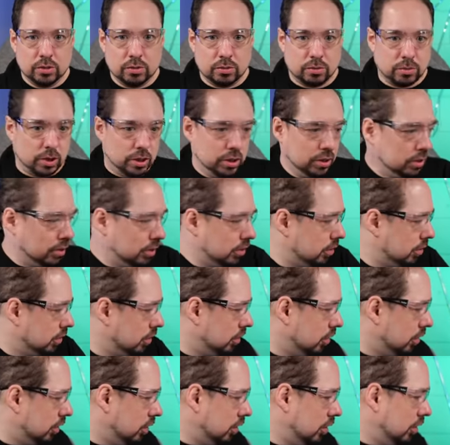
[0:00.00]
Right?
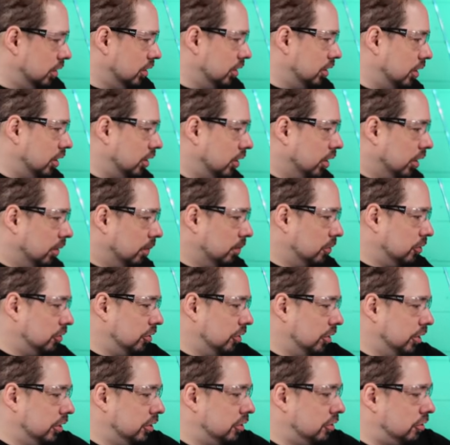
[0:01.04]
Okay, so
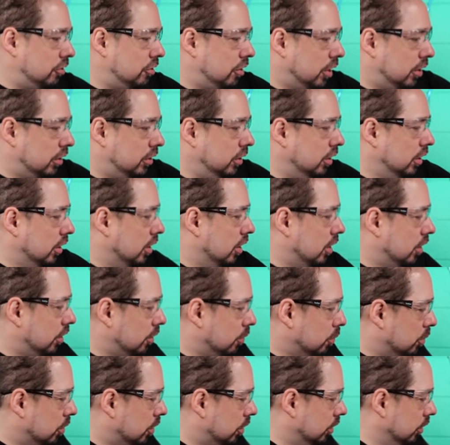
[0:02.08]
let's check the other
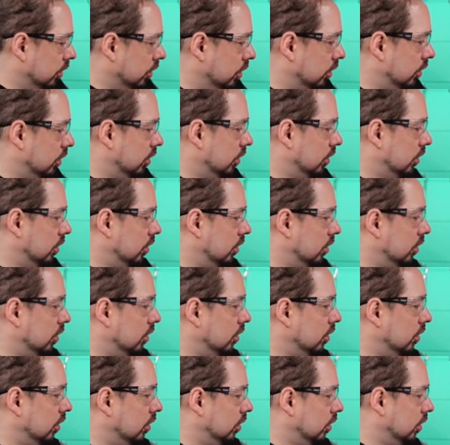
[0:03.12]
one.
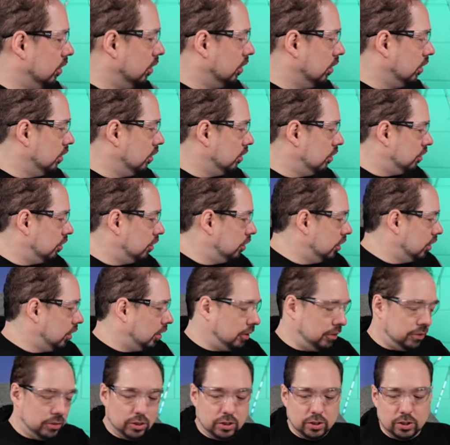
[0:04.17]
See
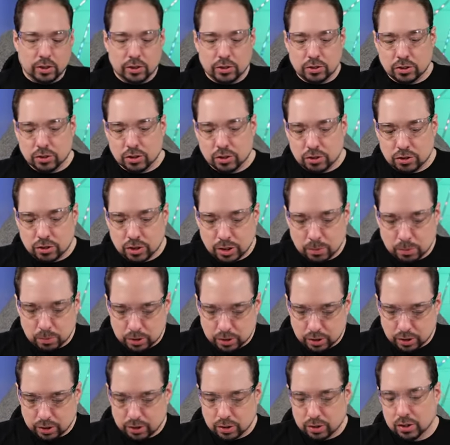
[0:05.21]
if it does the same
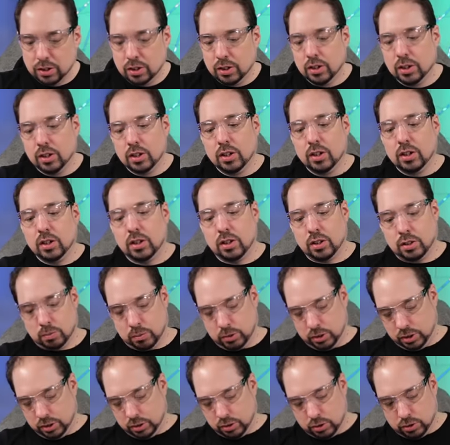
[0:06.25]
thing. We
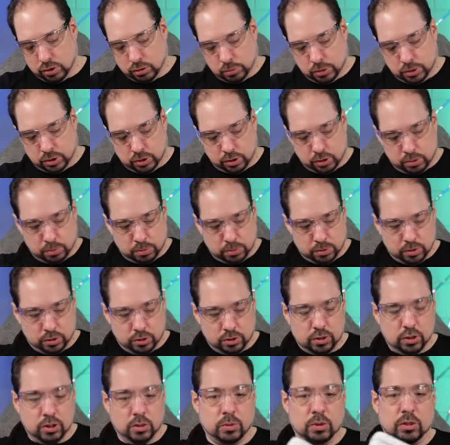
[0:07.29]
need to open it up because
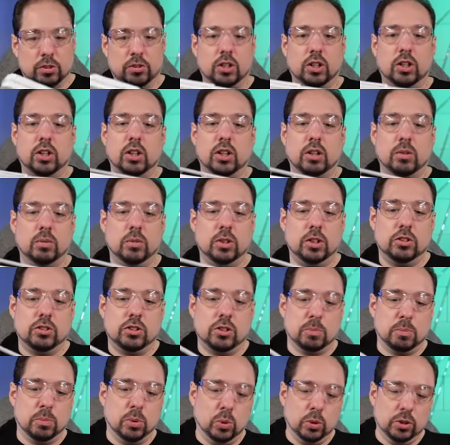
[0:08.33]
otherwise I can't reach
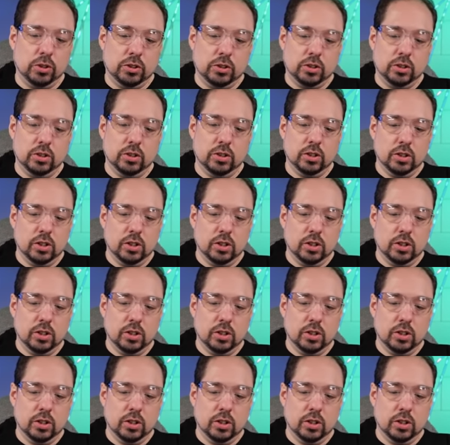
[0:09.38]
the port.